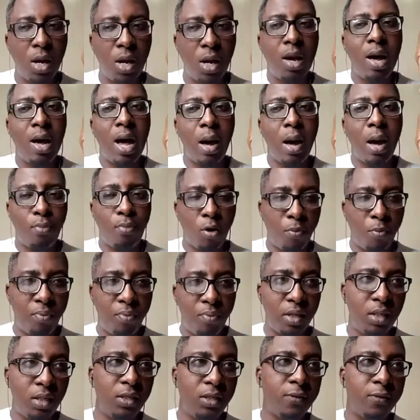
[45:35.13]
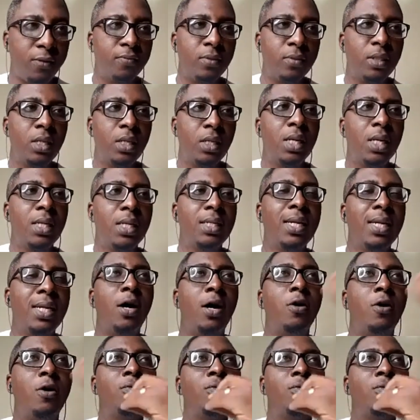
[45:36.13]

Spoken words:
appropriately? Now,